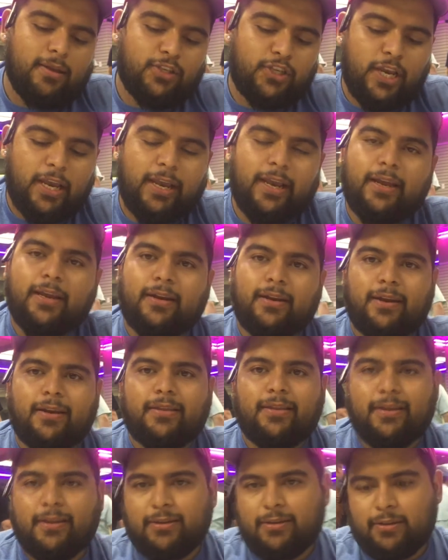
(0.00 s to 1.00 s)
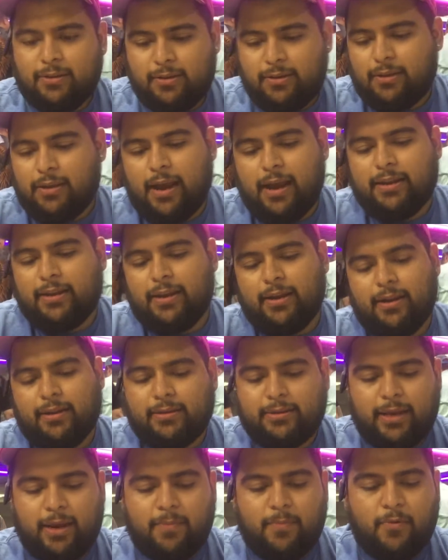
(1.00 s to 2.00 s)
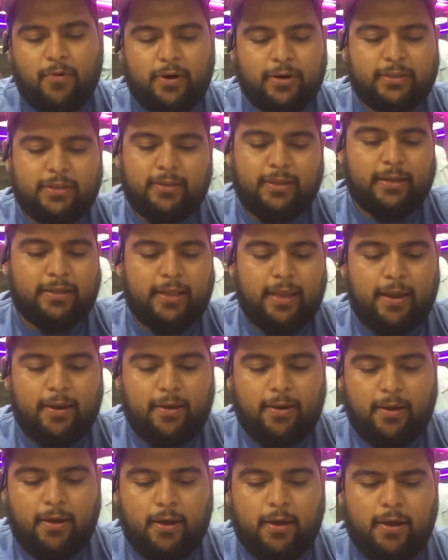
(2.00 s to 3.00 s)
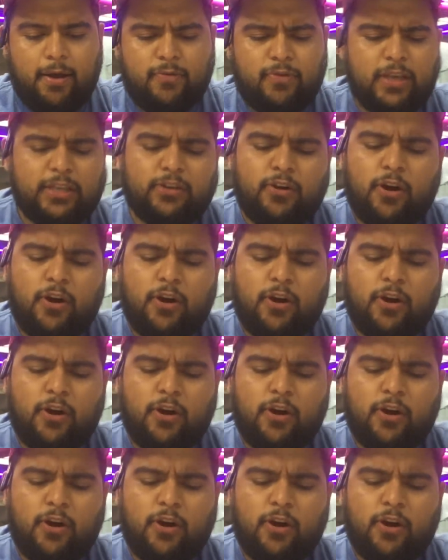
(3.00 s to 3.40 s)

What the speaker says: chain, and then I did it in the same board, so like that. This